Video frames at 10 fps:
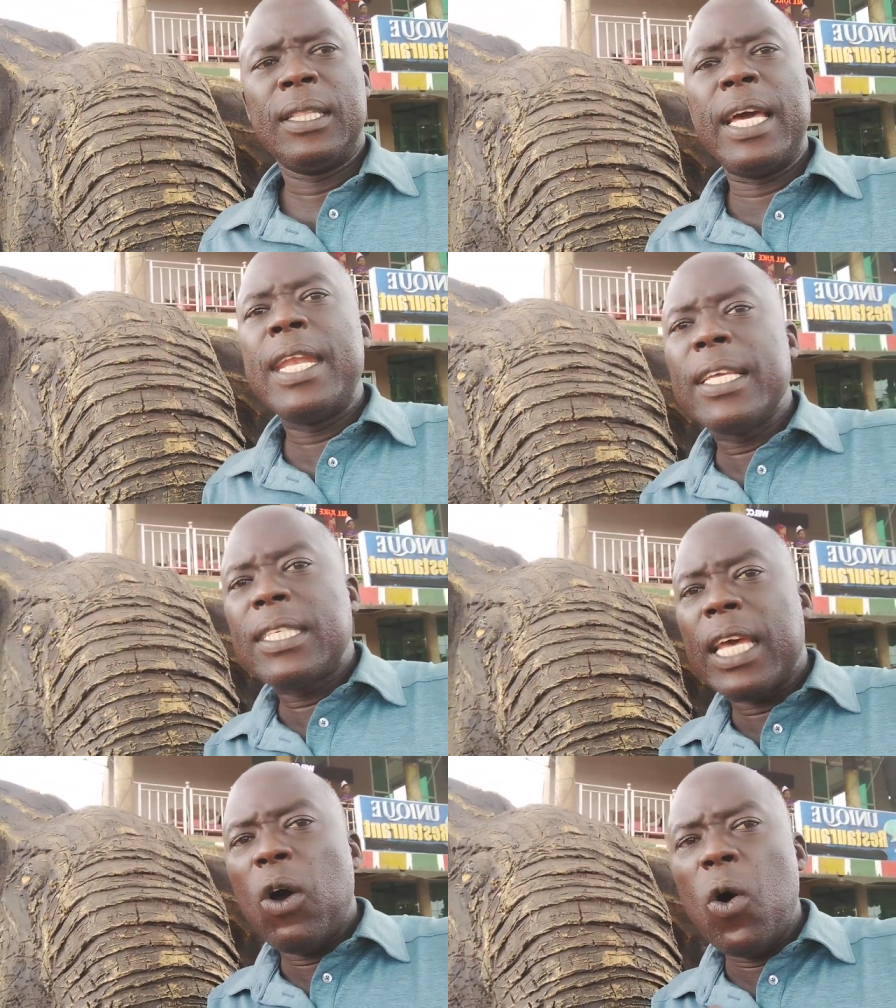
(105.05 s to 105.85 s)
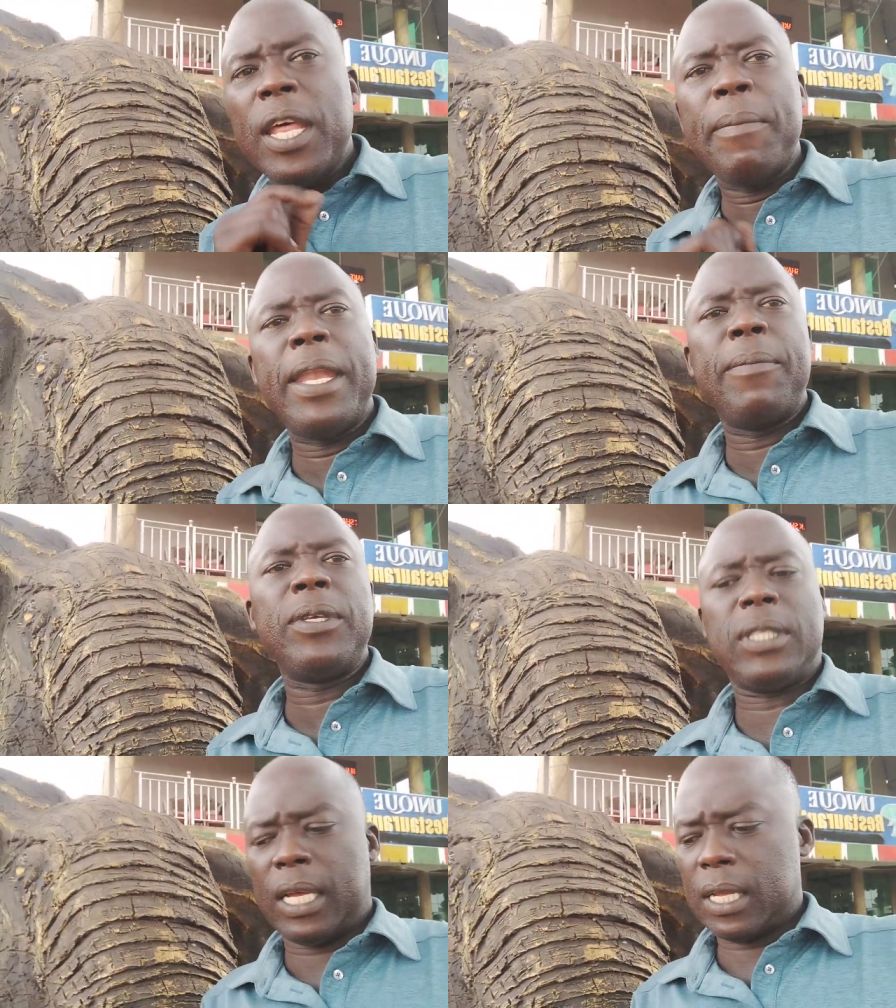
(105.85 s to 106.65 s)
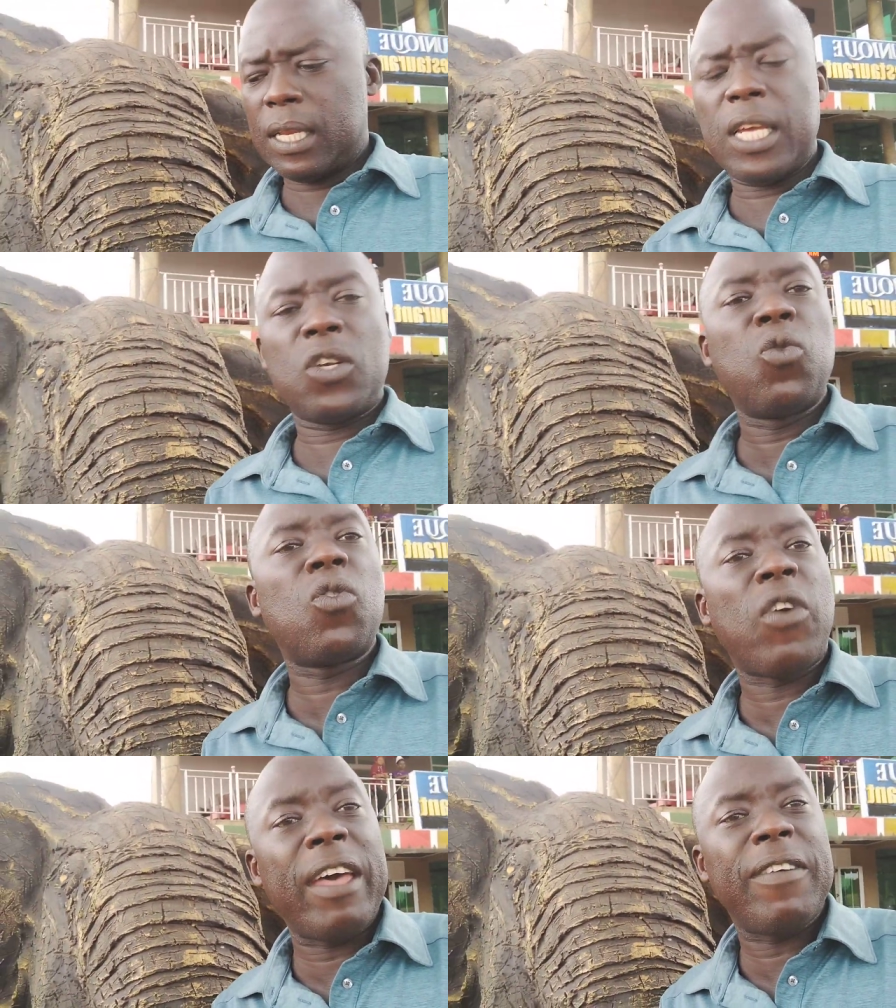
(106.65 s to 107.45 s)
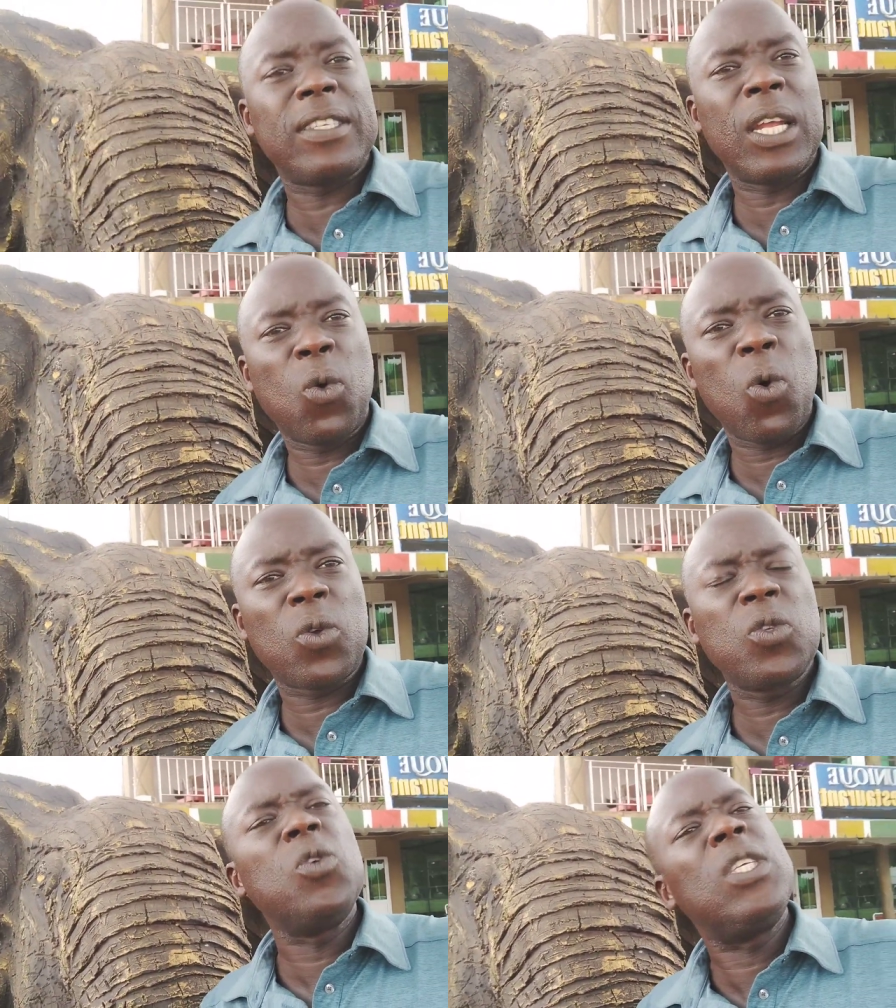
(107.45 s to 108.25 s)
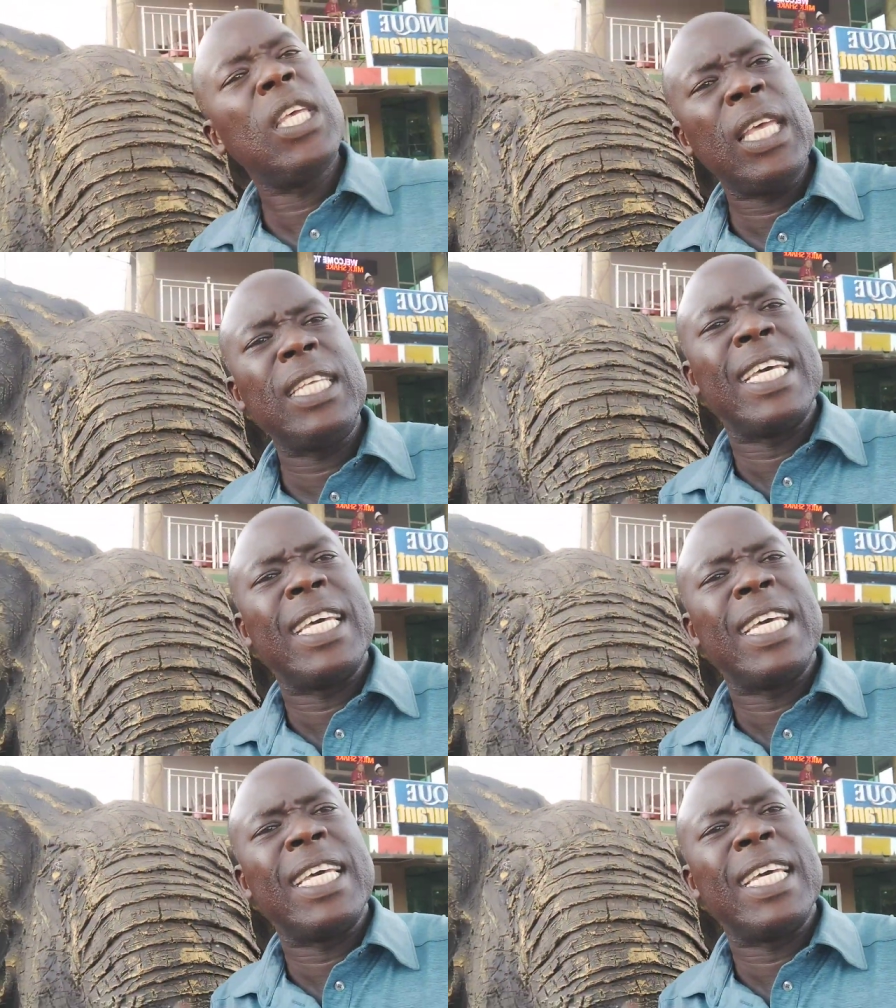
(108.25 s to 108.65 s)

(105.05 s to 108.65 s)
then they say, oh, they made a mistake. They took drivers and cooks. You see,